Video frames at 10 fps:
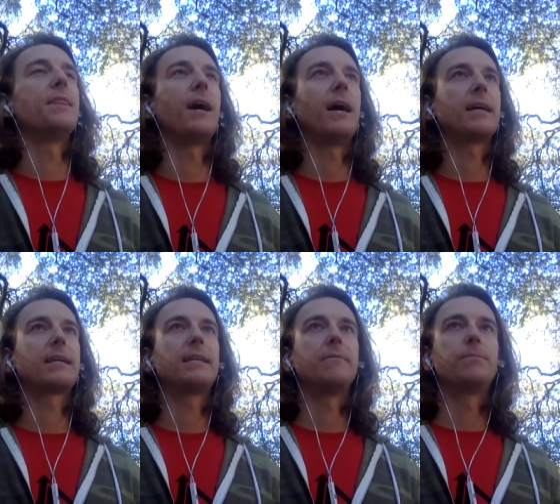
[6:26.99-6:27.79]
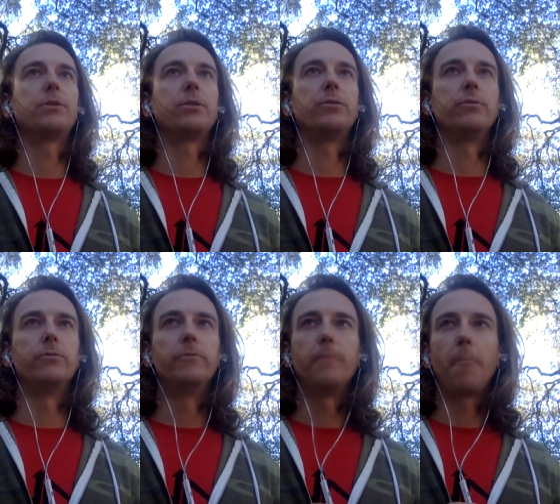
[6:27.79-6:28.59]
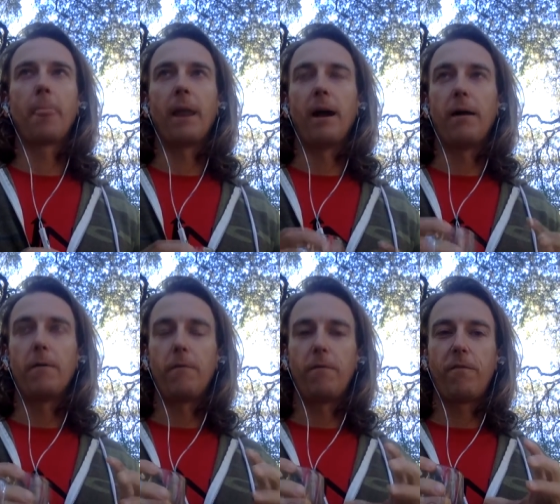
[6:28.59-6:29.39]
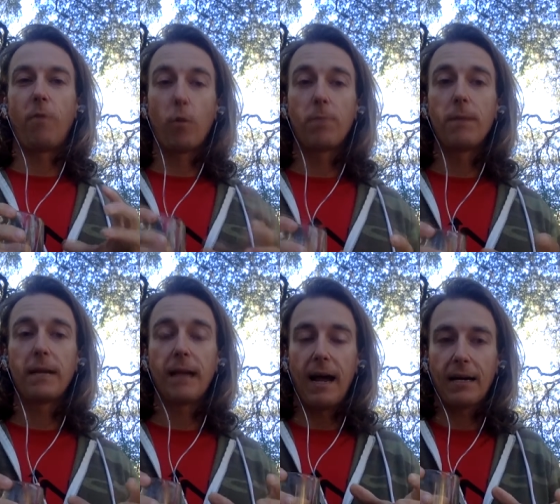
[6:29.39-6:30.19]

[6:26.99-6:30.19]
That keeps you forming